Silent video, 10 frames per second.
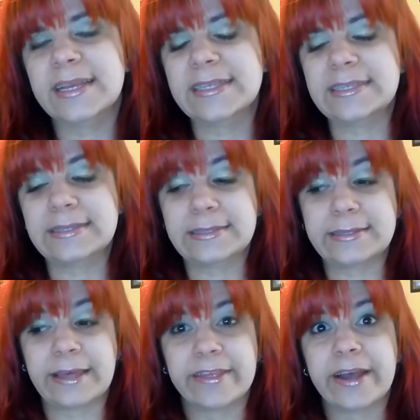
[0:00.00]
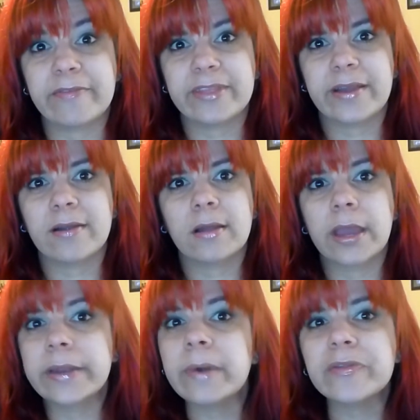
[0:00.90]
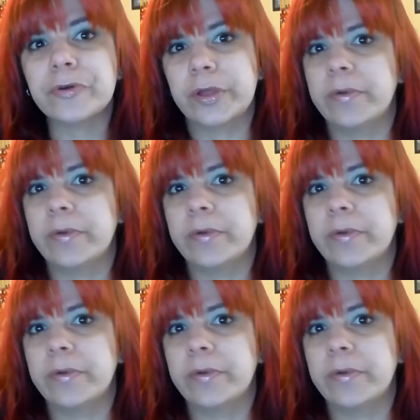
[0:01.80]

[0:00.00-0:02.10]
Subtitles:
It's nothing out there. And I'm not the only